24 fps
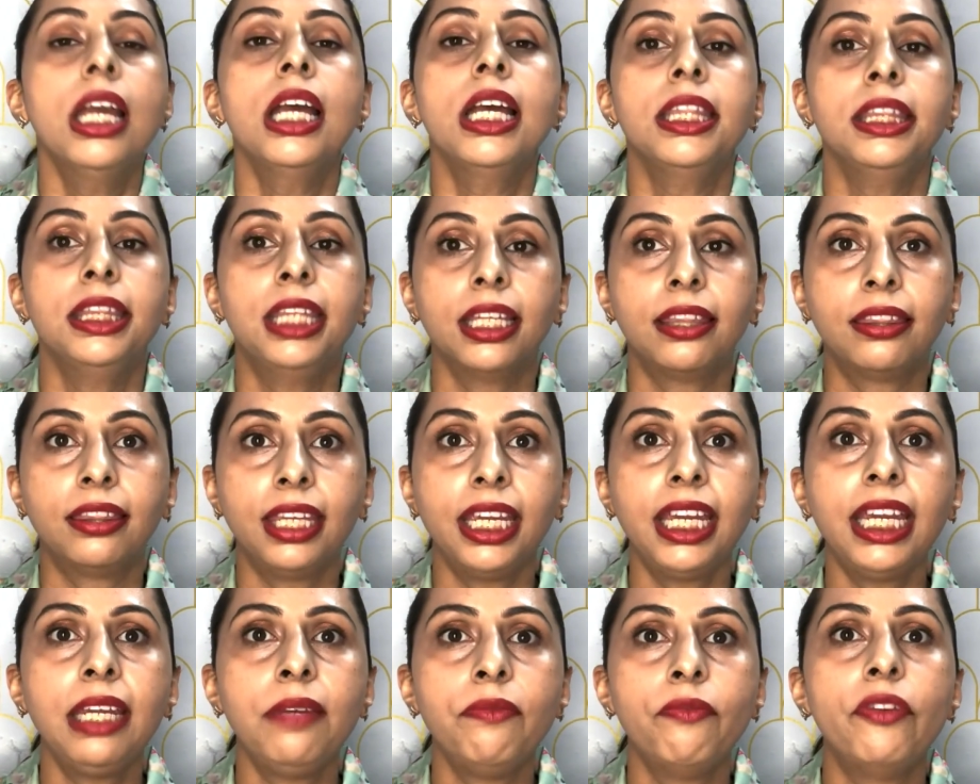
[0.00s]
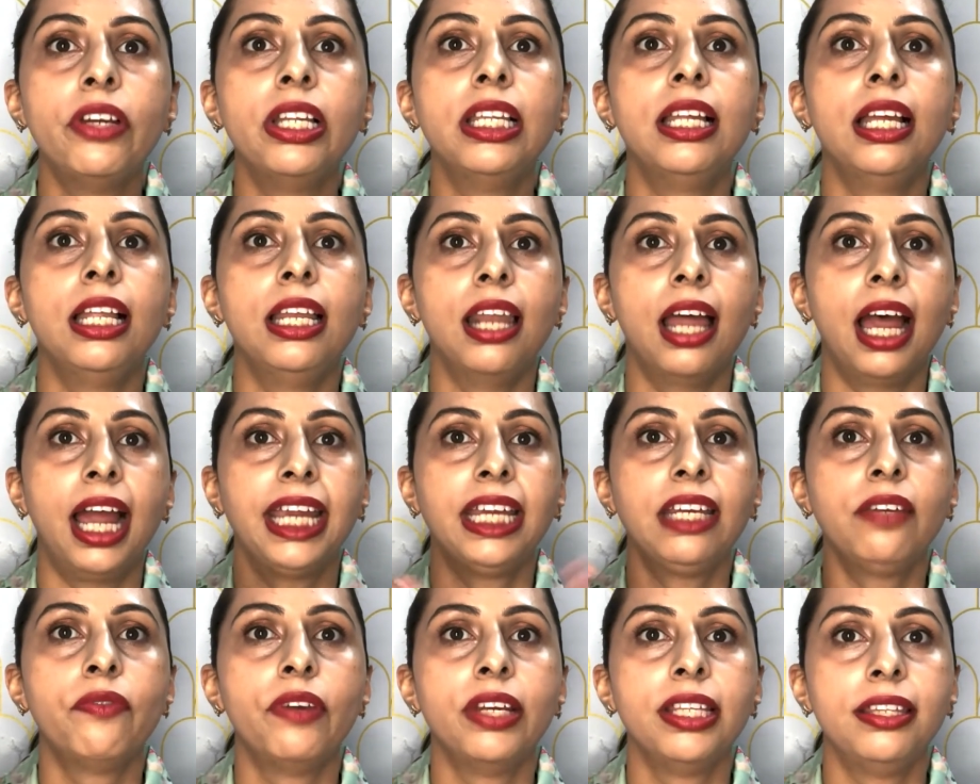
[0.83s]
The theme will
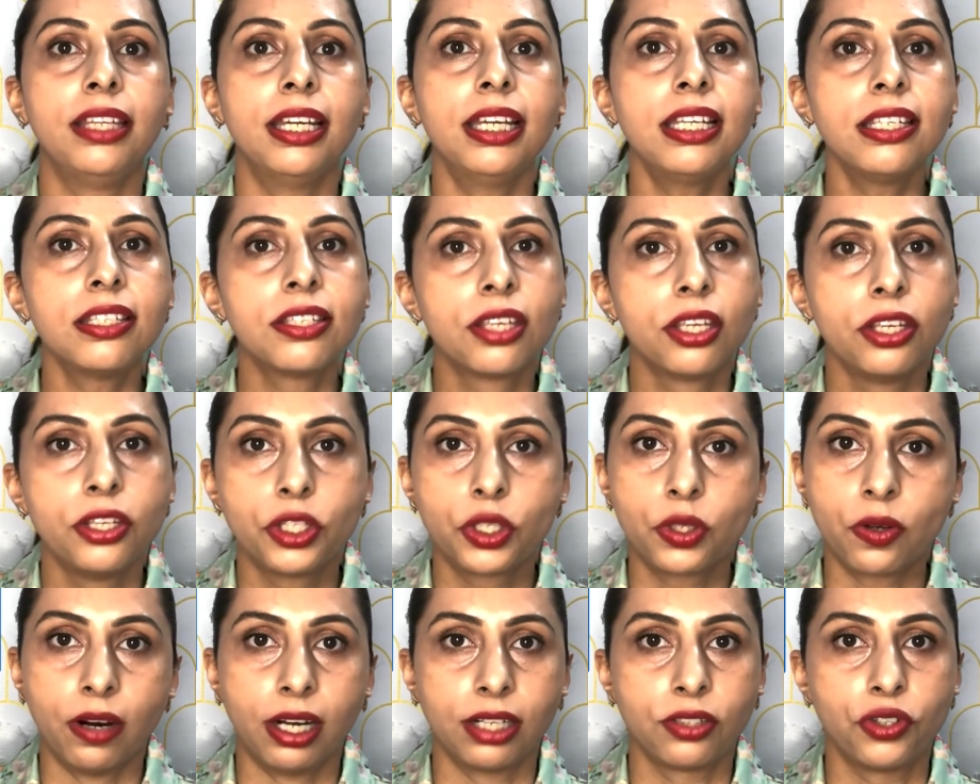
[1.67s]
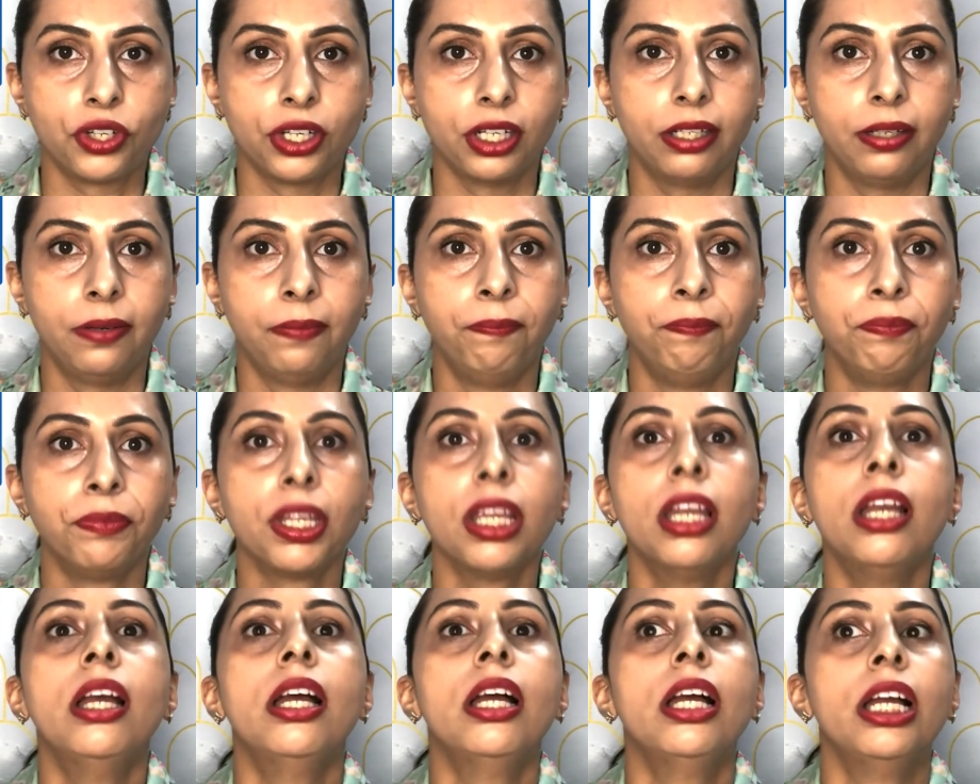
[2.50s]
align with this structure.
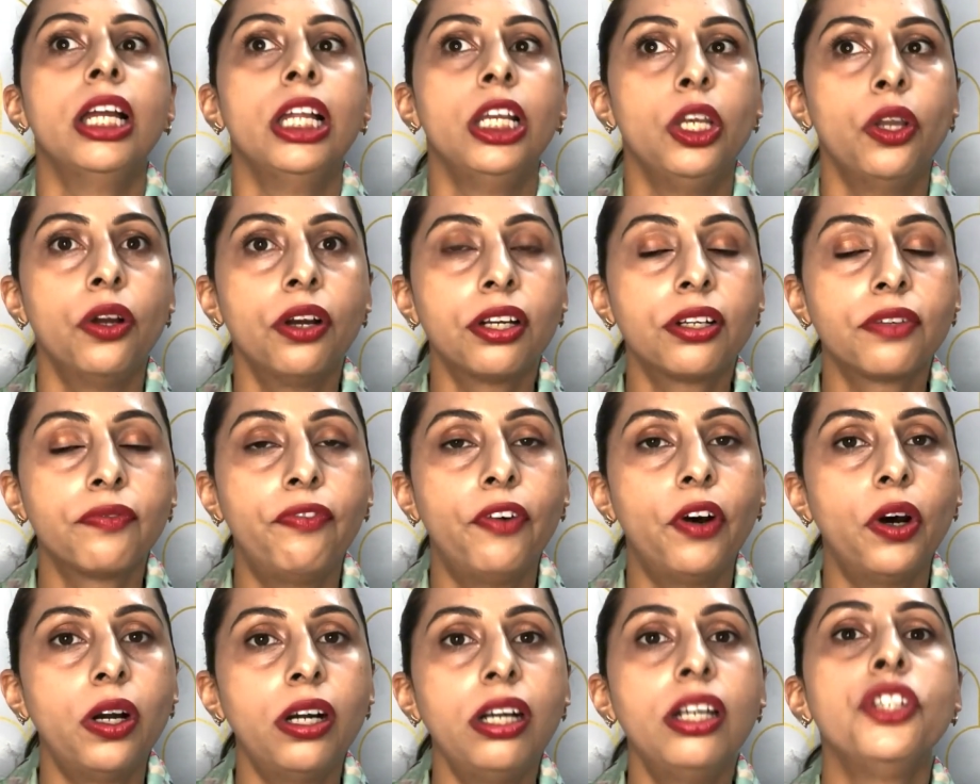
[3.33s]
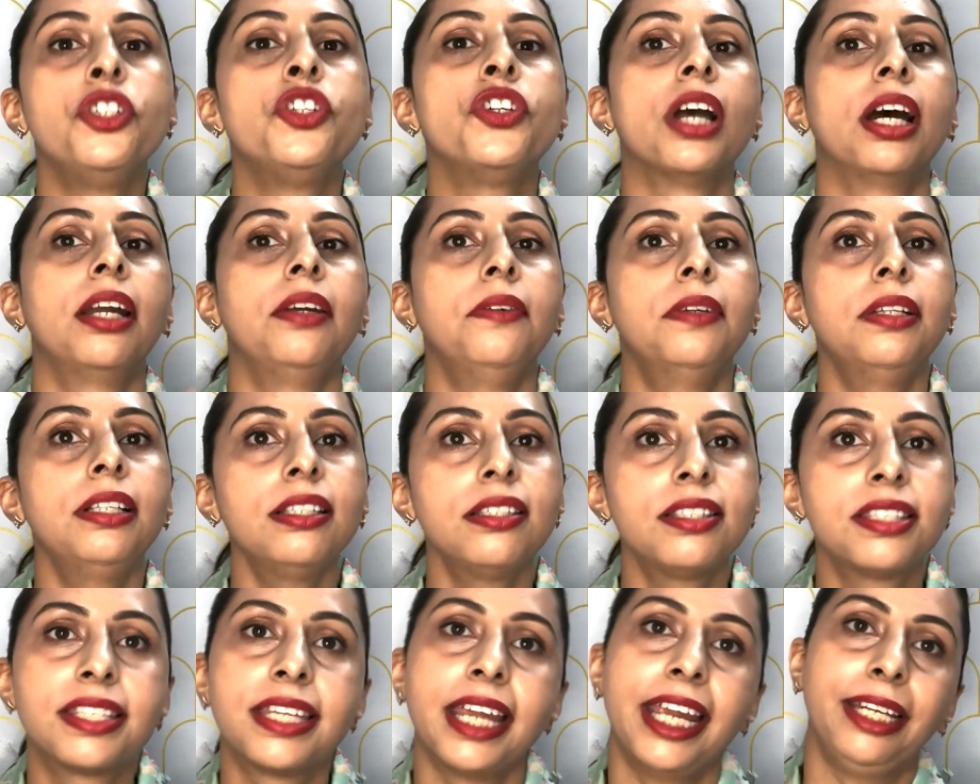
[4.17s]
Look for general
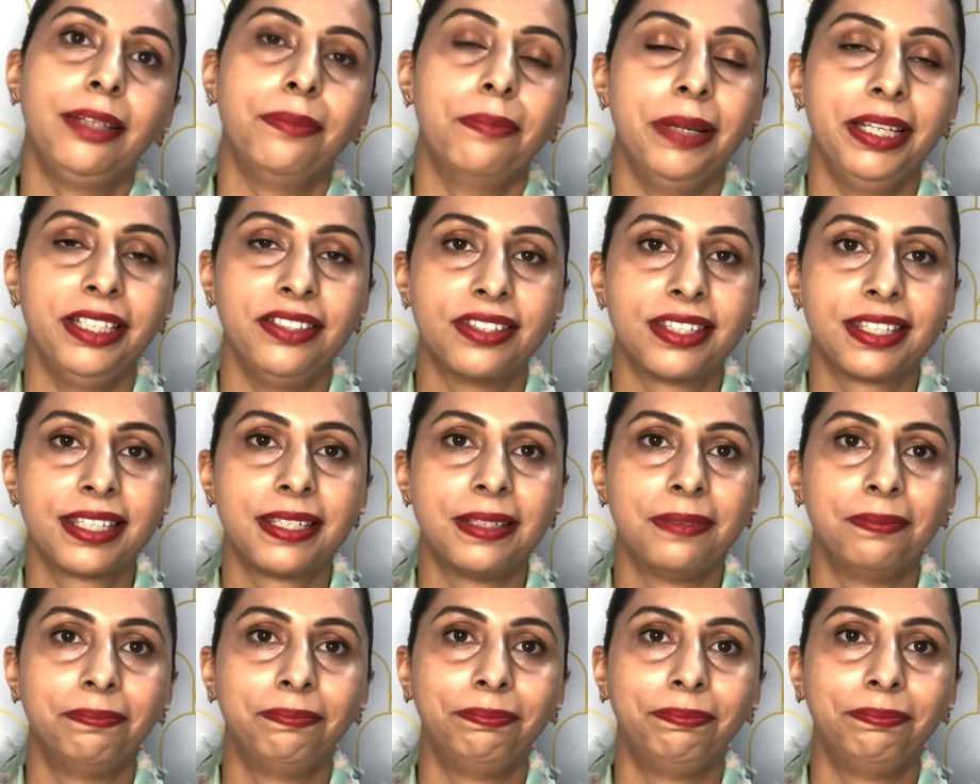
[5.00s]
statements.